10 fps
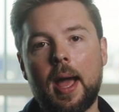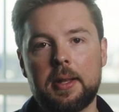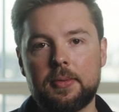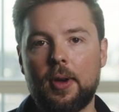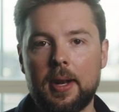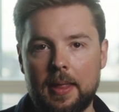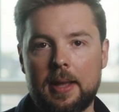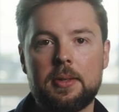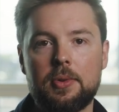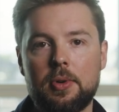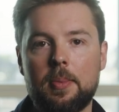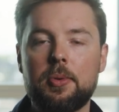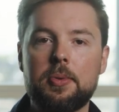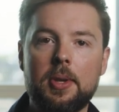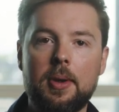And it's finding that story, but
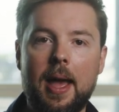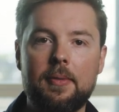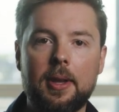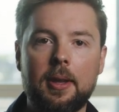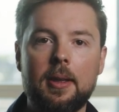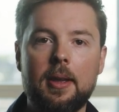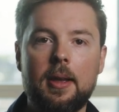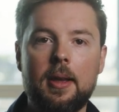also having